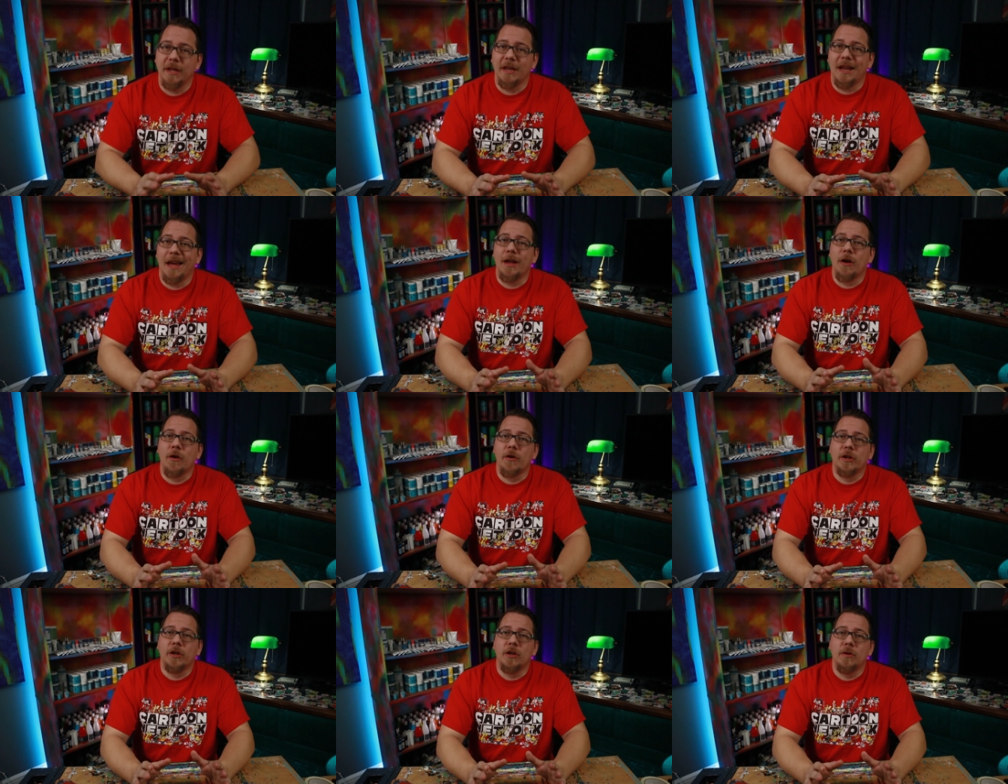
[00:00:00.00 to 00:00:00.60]
But I
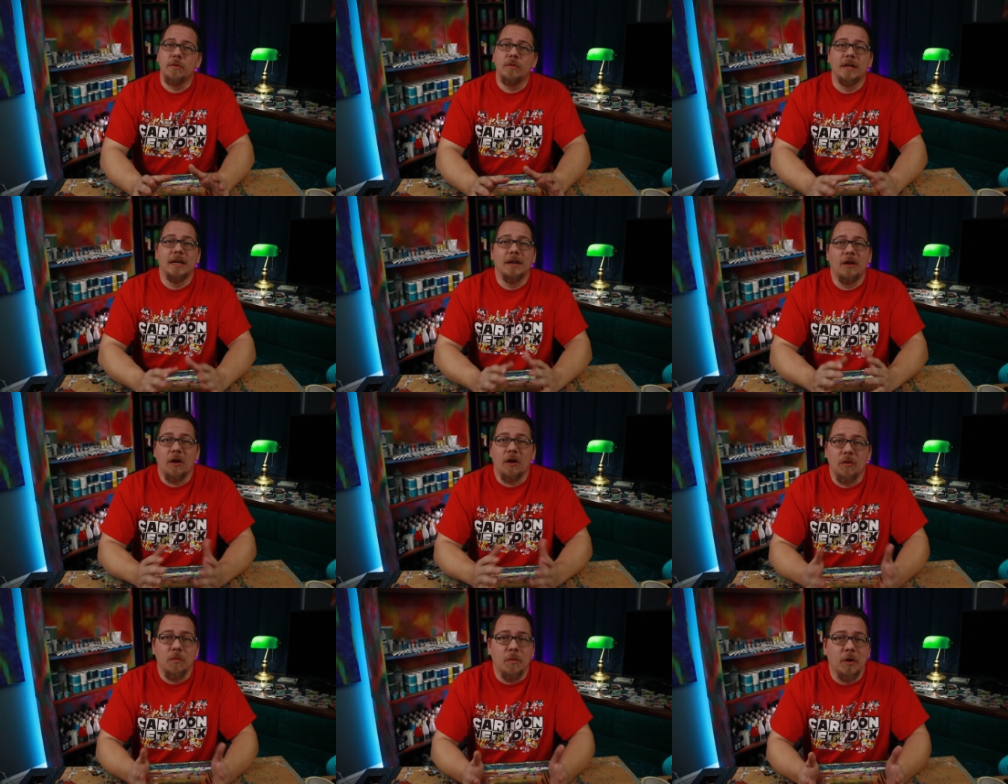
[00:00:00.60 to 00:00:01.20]
argue
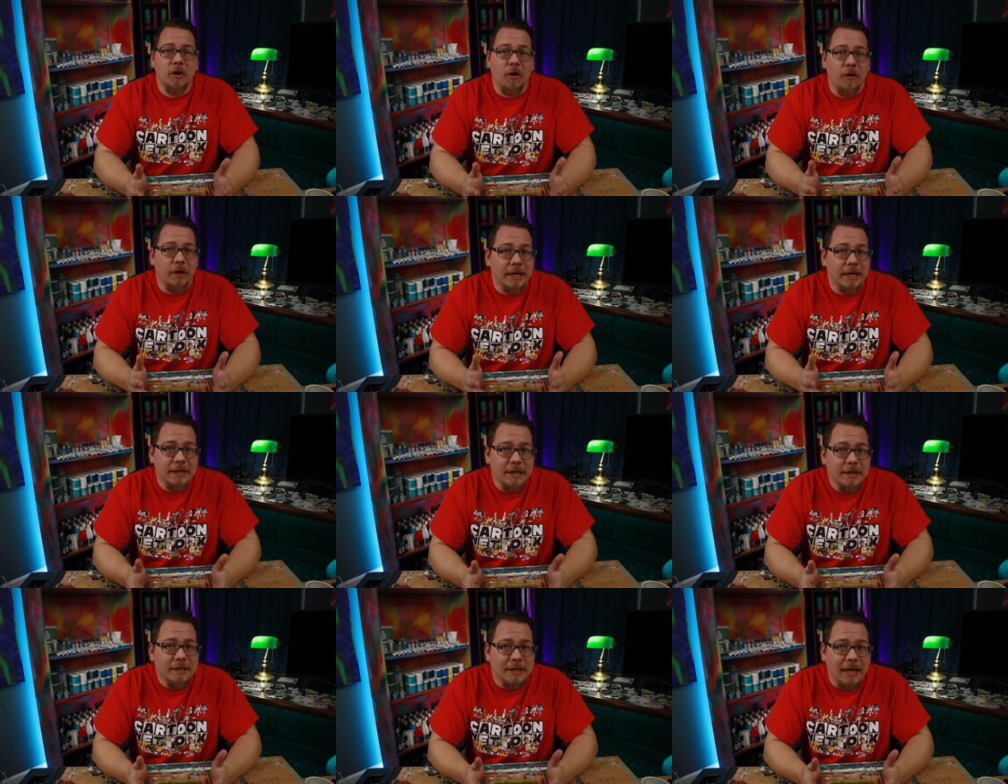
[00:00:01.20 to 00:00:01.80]
that artwork
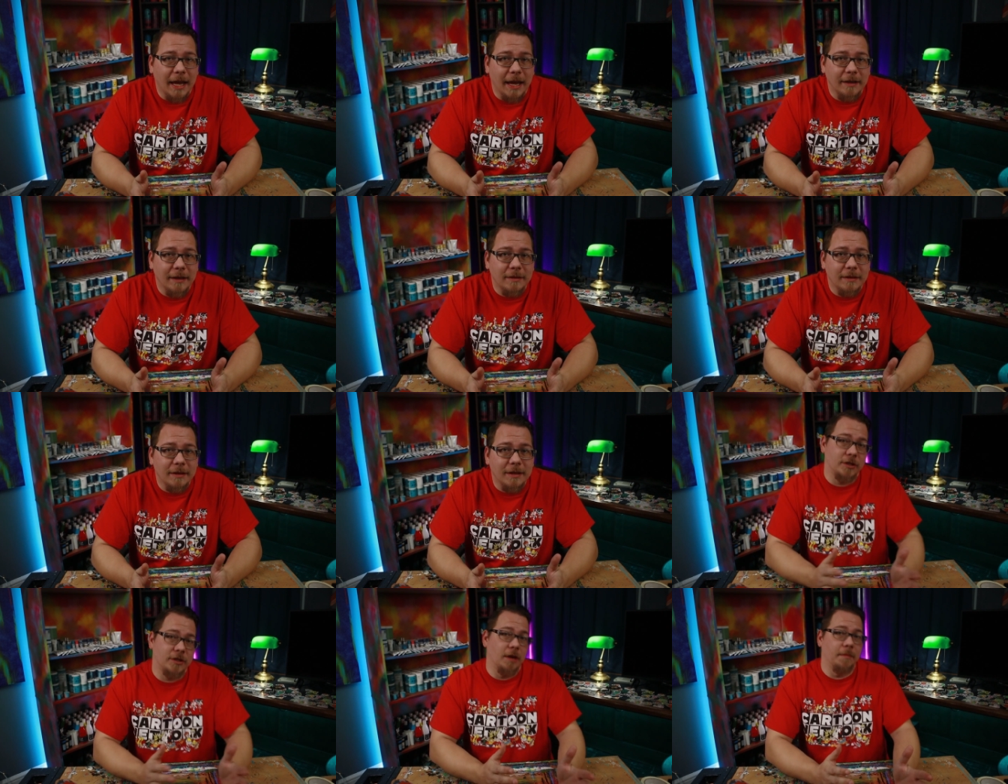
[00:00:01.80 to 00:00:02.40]
already does that.
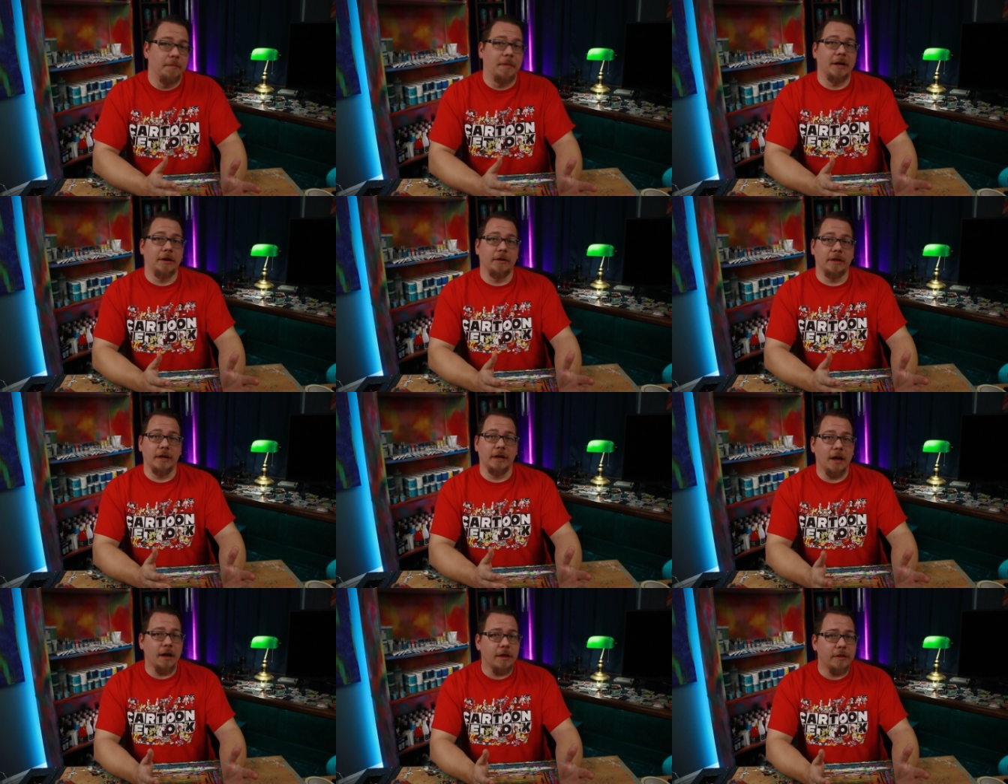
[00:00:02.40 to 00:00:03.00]
Some better
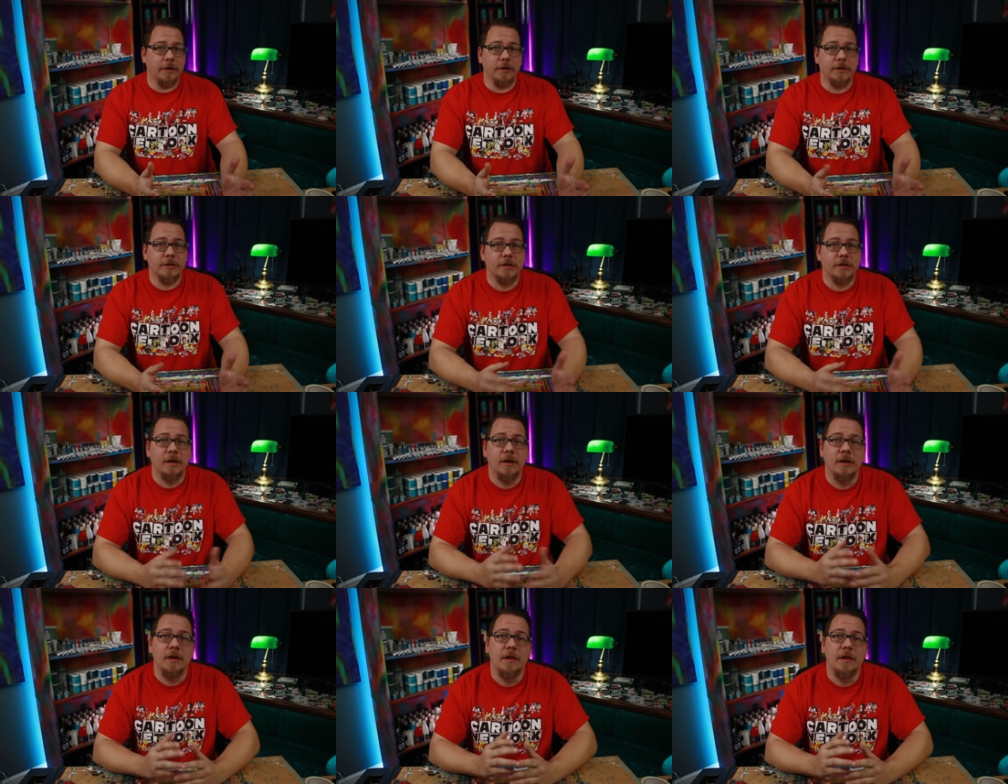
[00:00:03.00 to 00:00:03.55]
than others,